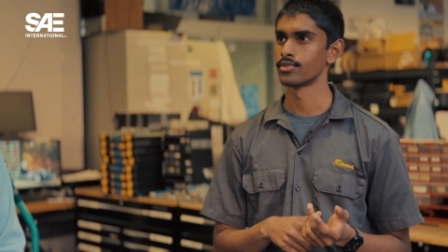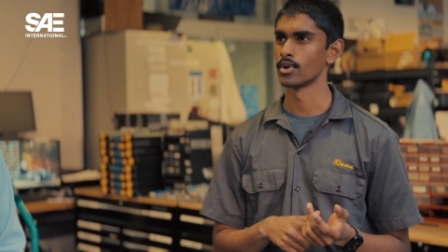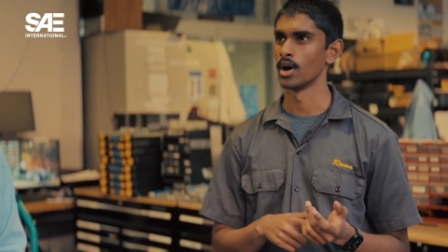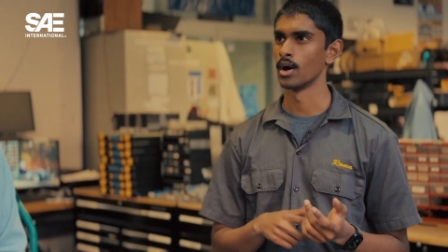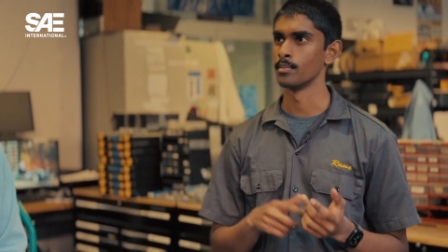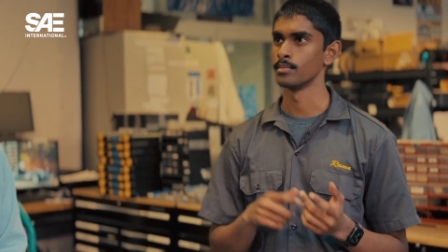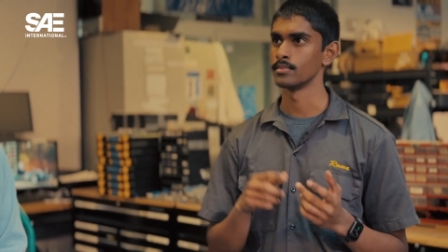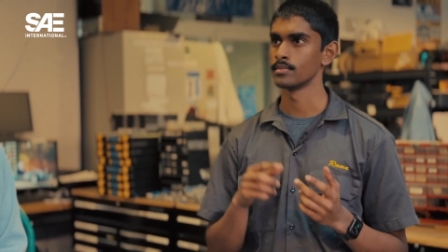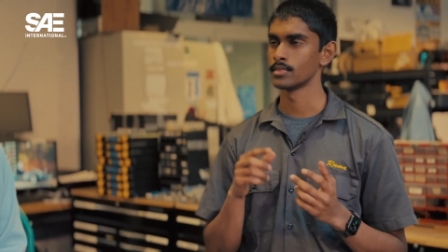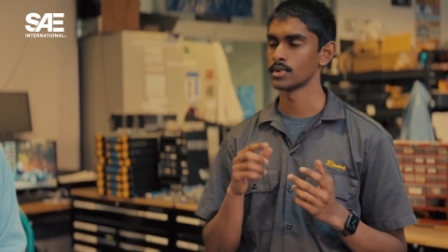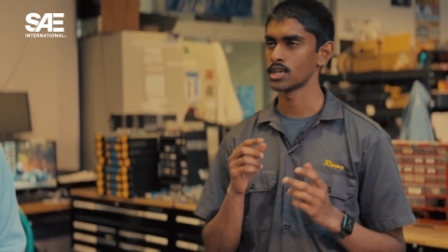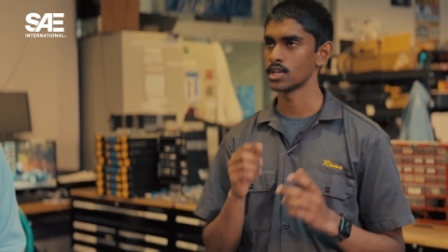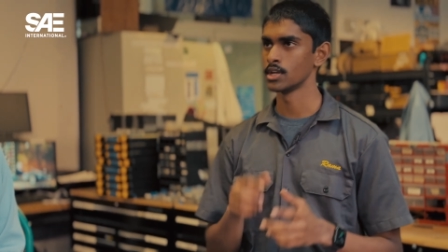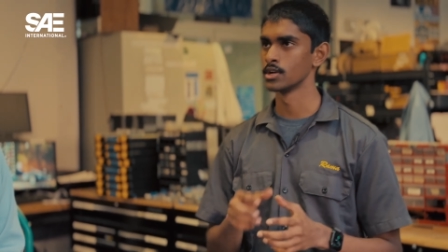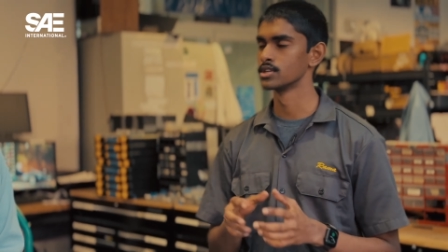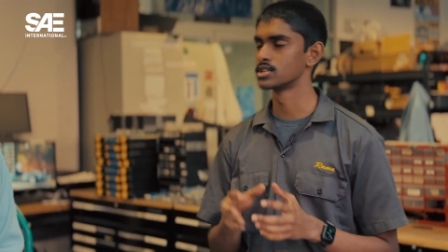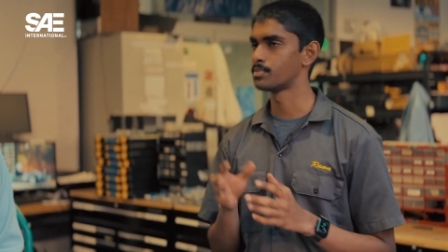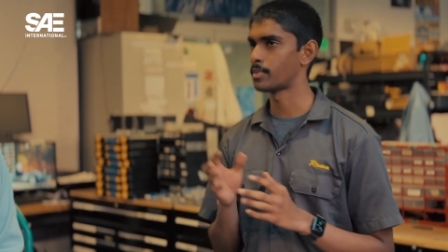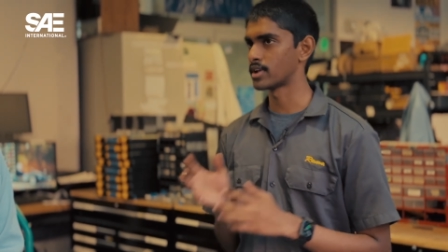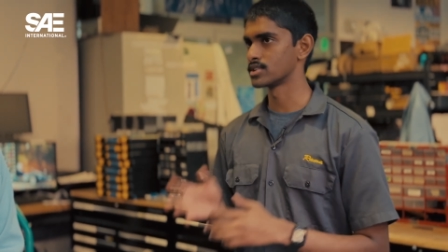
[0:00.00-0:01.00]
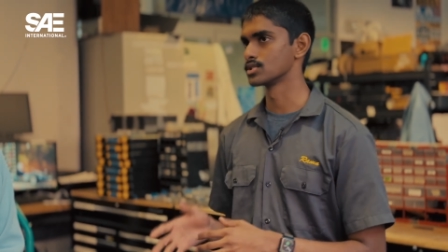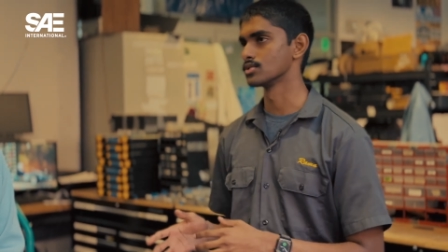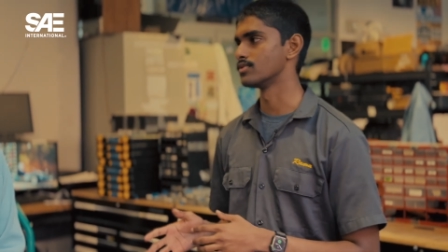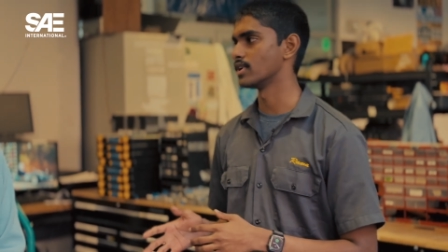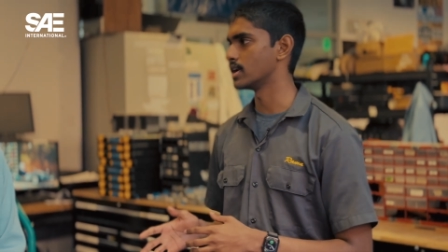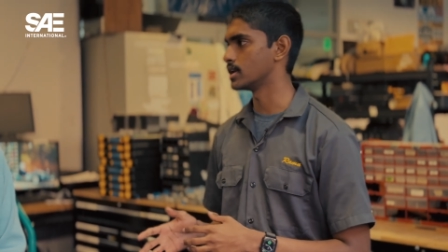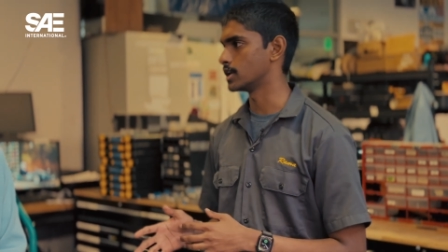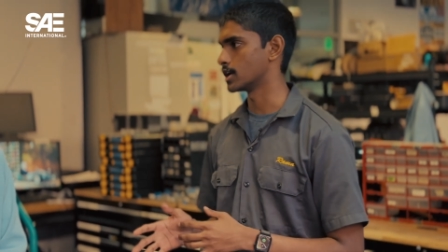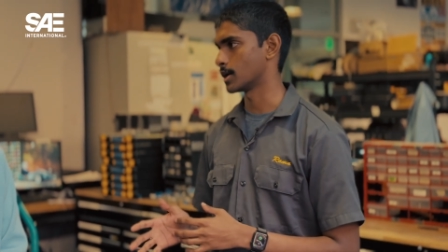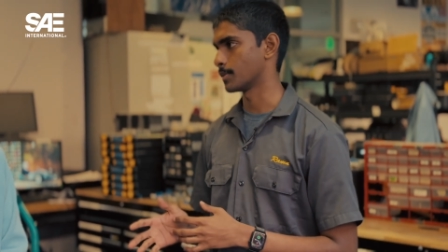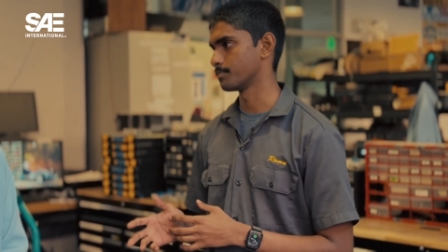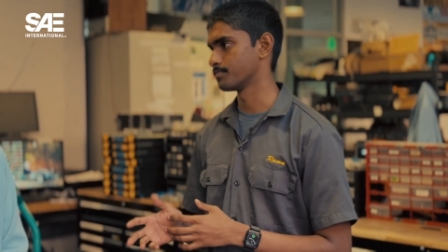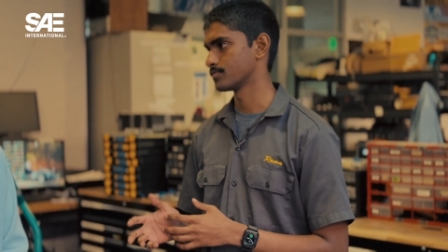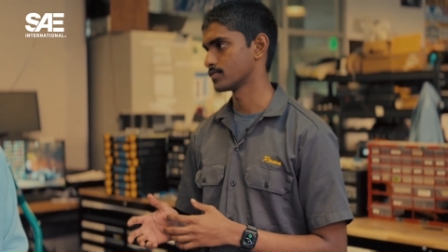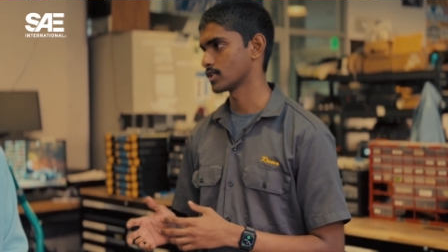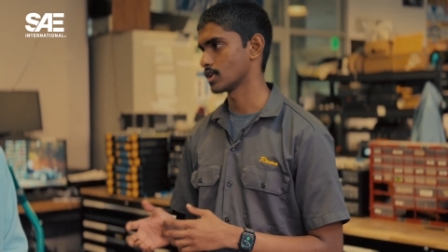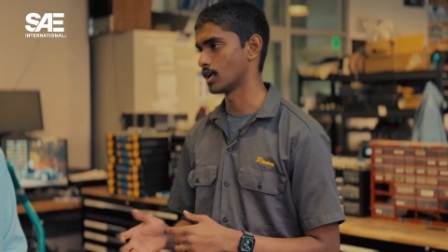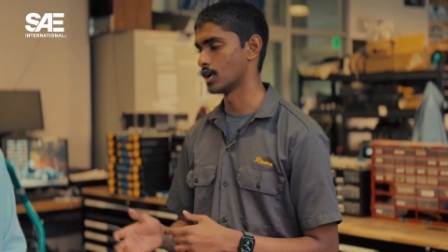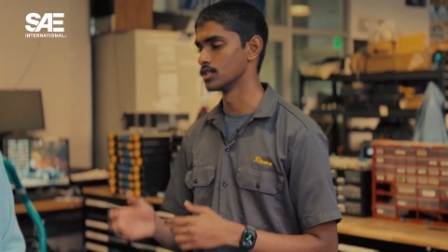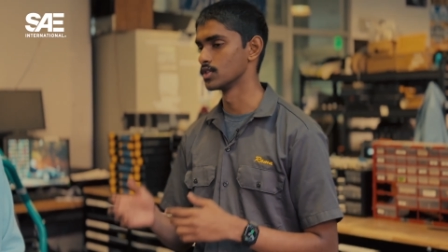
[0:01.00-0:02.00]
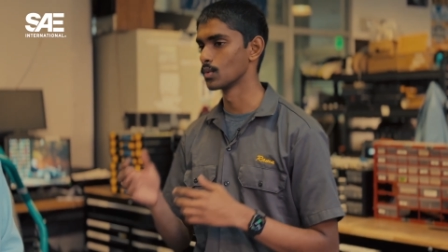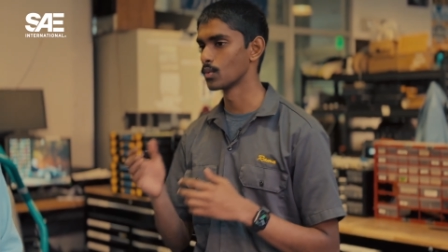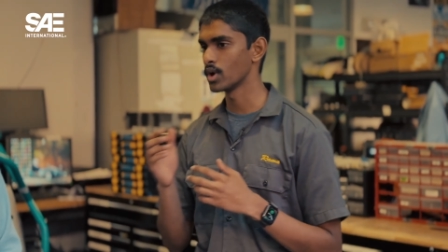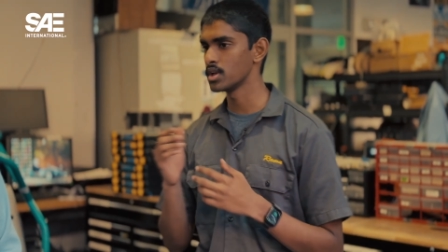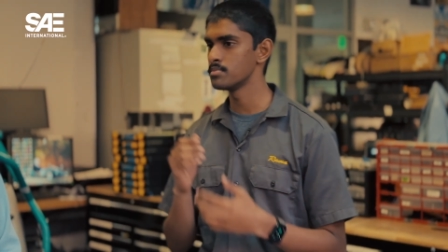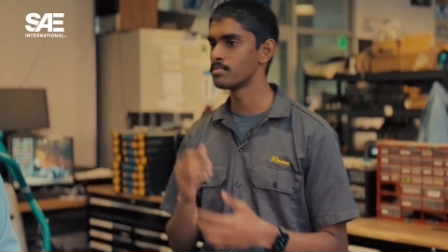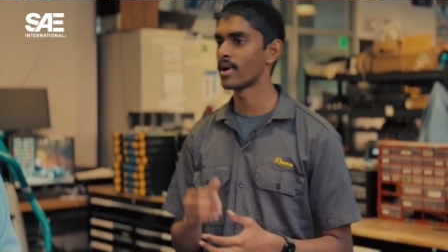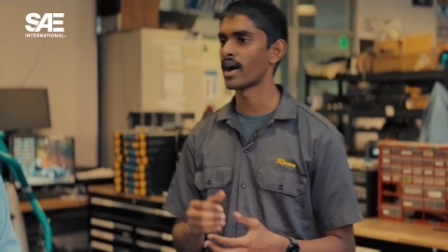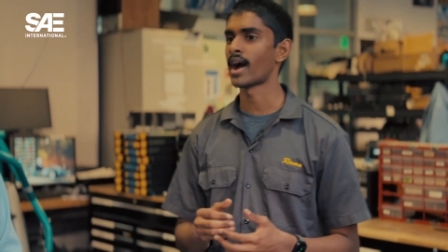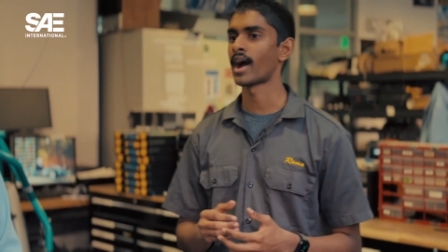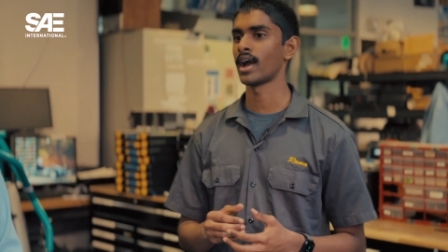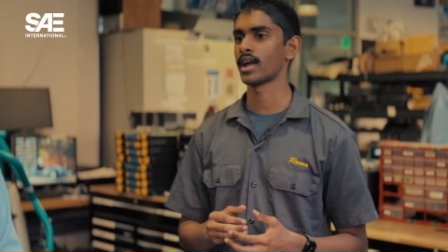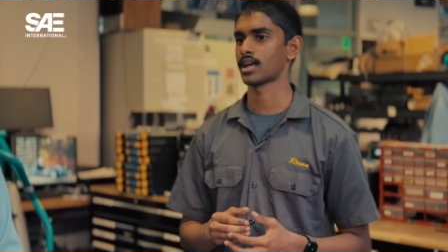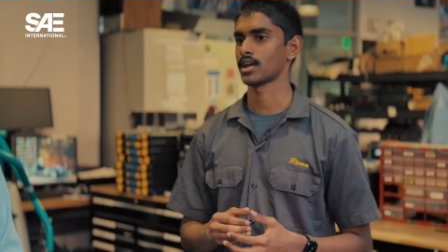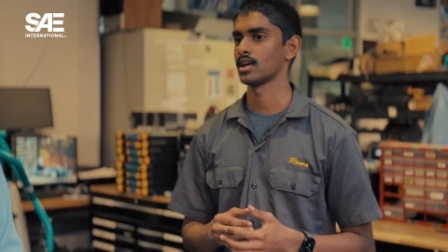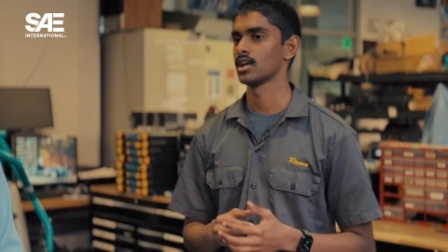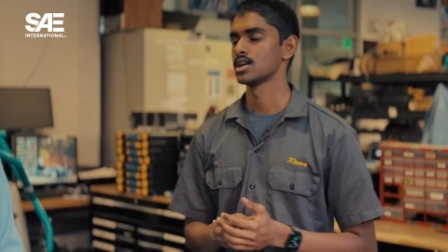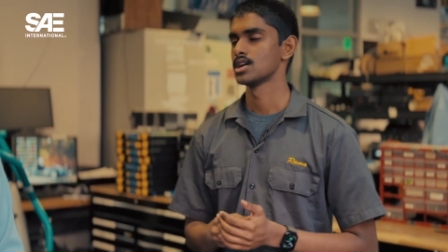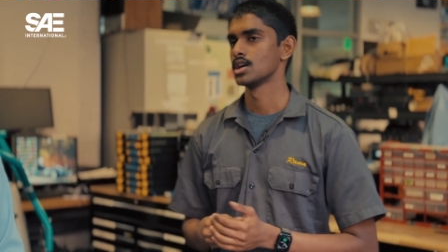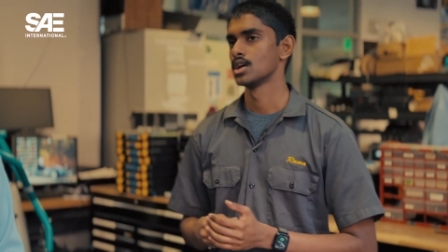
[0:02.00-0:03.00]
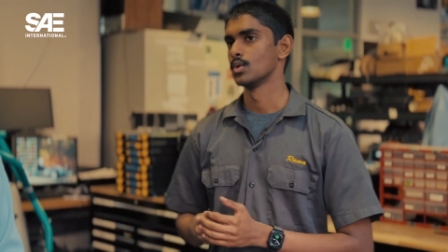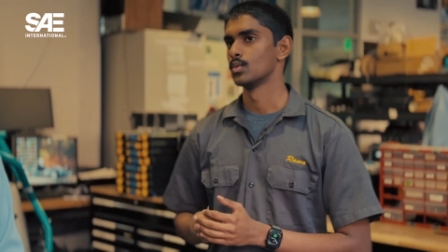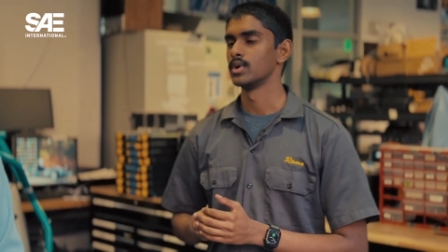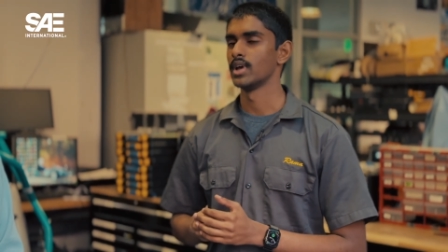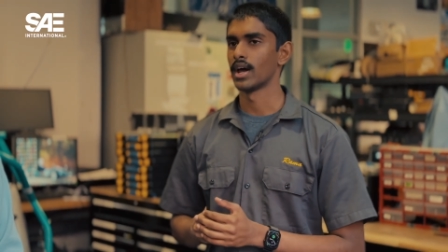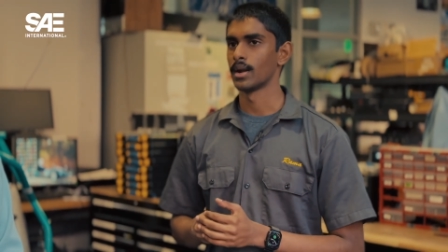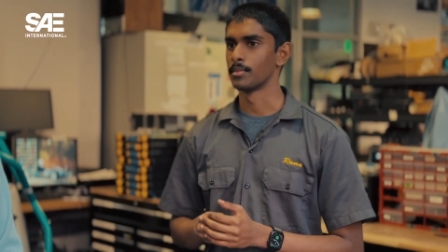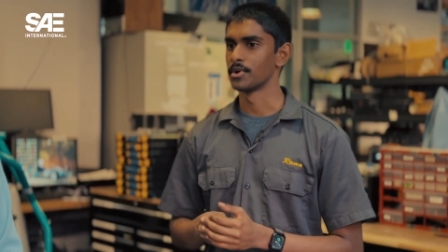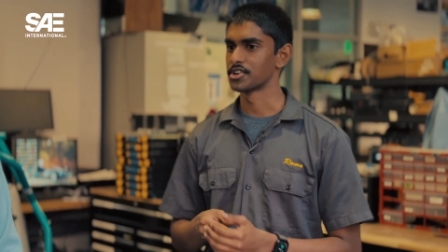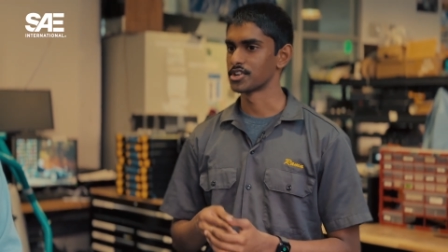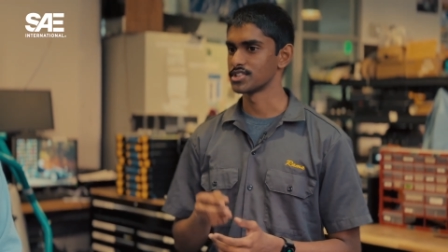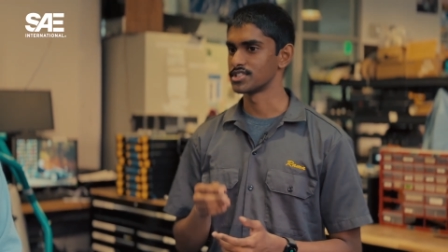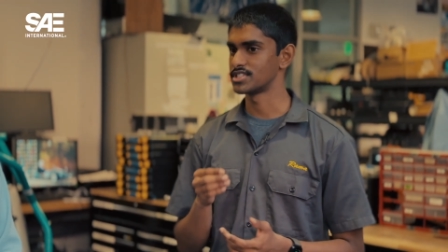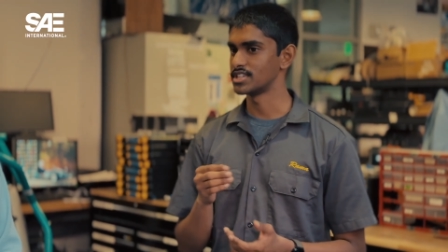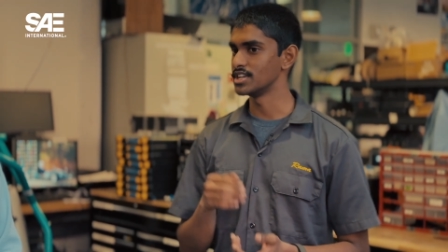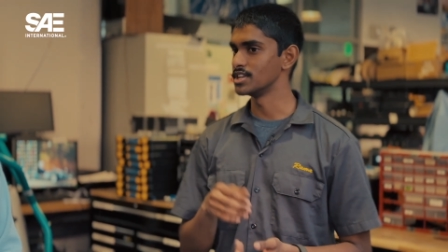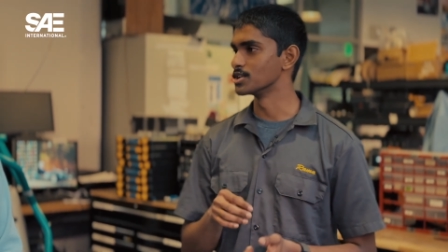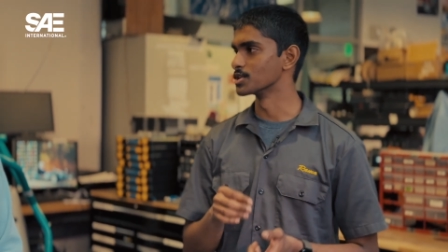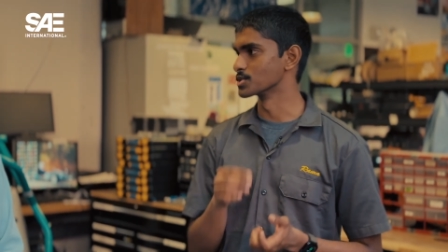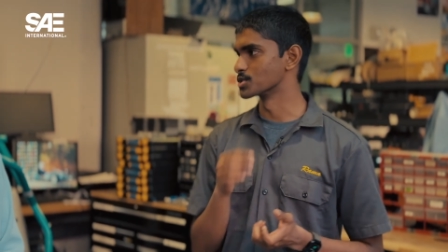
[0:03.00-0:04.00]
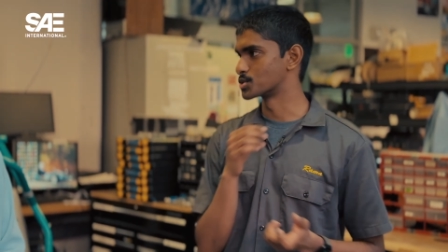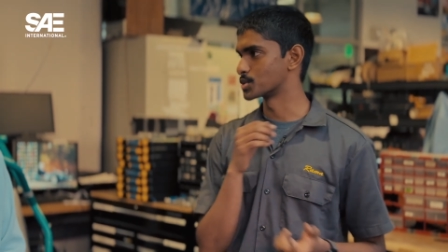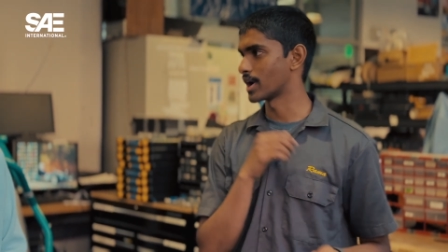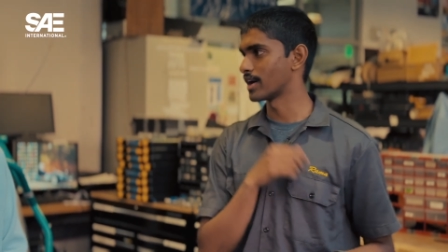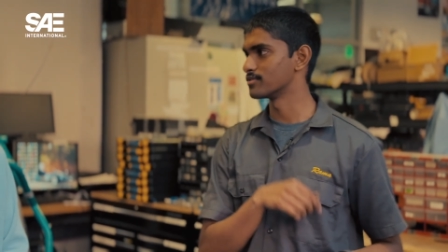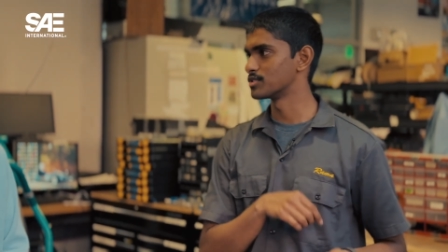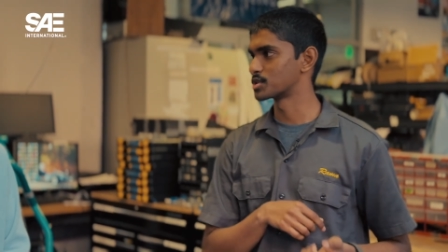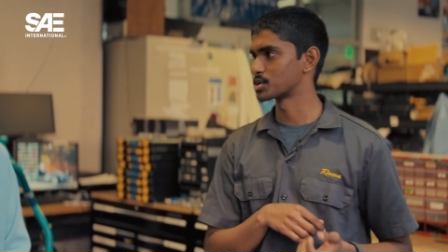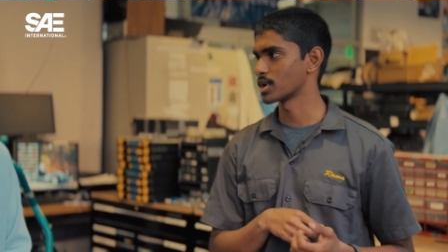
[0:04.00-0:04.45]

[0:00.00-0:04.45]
from here to Pennsylvania. On the way back, we had a bunch of seniors drive the